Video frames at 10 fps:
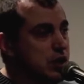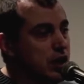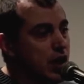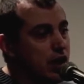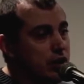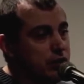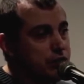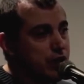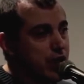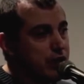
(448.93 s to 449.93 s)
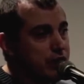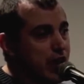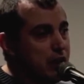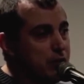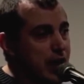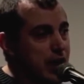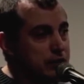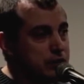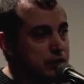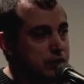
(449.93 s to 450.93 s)
and I owe you 5. How
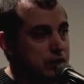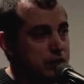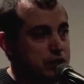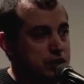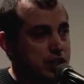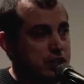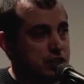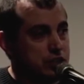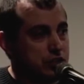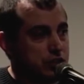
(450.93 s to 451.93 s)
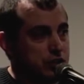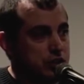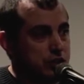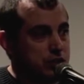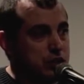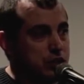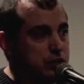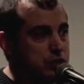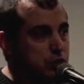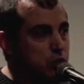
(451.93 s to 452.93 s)
about you change it so that he only
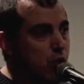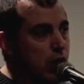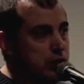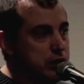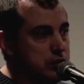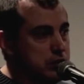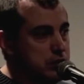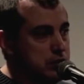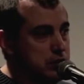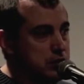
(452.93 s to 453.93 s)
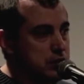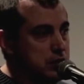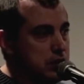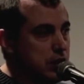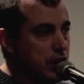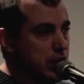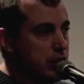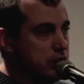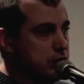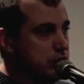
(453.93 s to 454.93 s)
owes you 1, and I
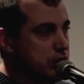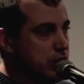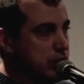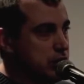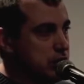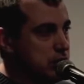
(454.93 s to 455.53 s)
owe you 10?